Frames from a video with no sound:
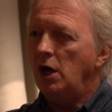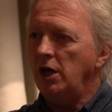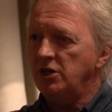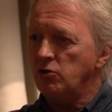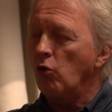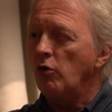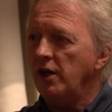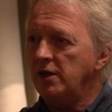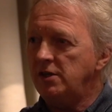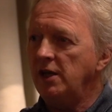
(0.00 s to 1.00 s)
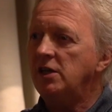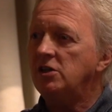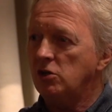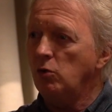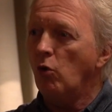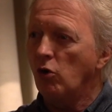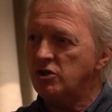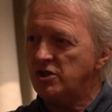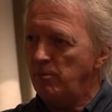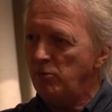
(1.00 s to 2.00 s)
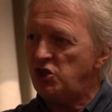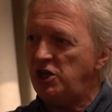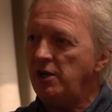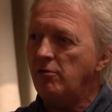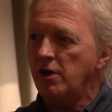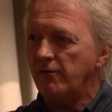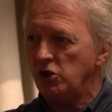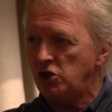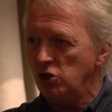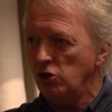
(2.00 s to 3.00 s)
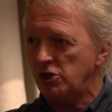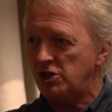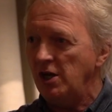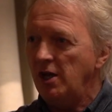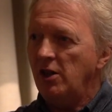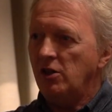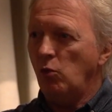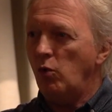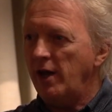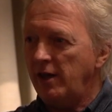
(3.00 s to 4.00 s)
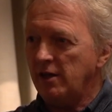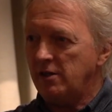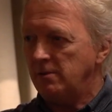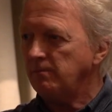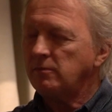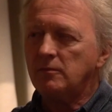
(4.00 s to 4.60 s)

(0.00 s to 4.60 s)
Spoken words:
is oriented towards the machinery of the church, the way that